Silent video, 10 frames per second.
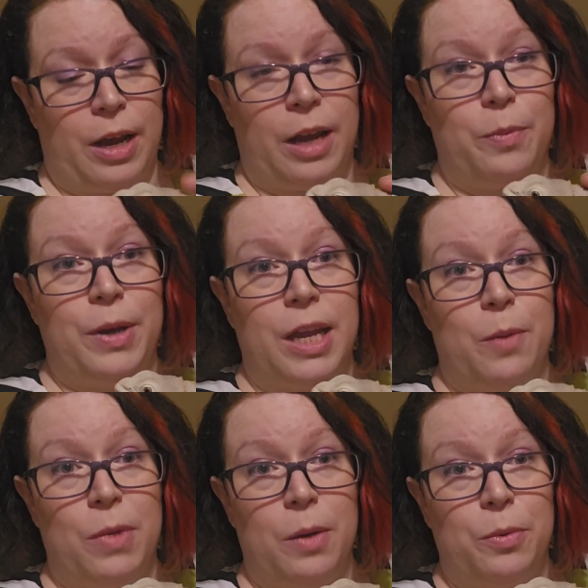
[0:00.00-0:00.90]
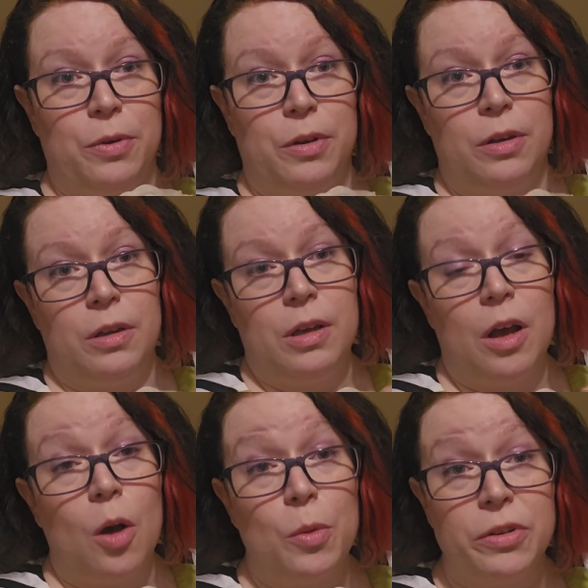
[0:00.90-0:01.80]
I pick him up
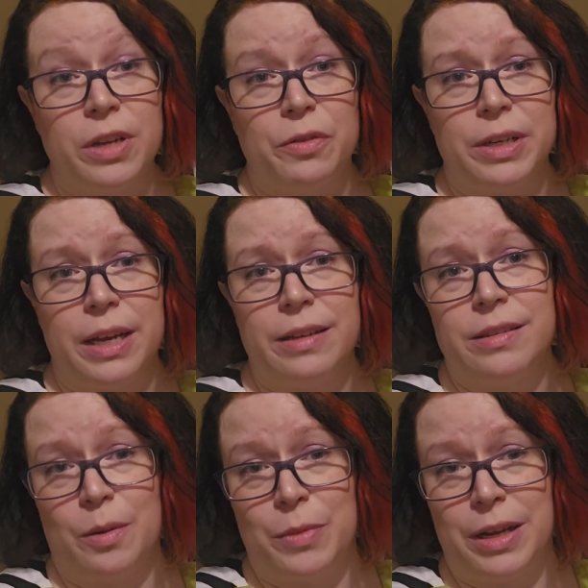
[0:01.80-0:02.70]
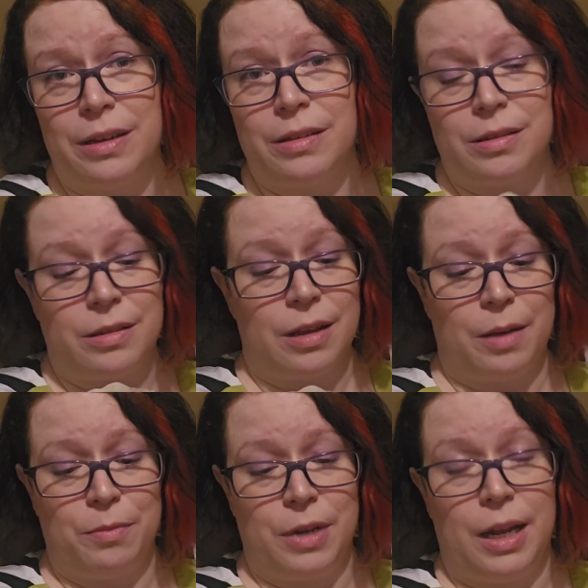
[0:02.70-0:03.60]
almost every day. Some days
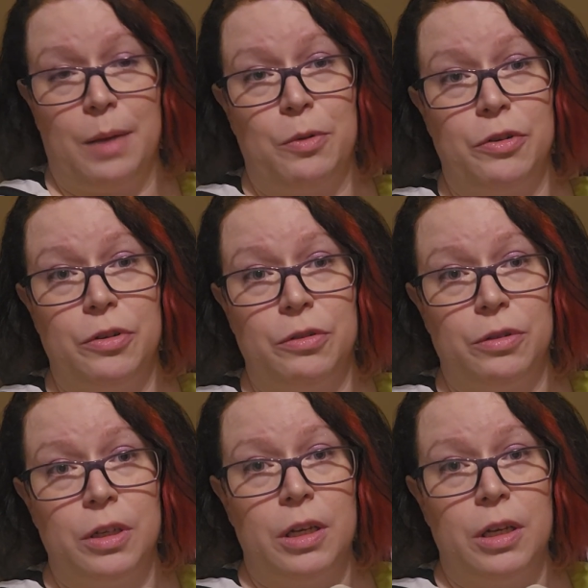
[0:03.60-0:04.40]
I'm not able to.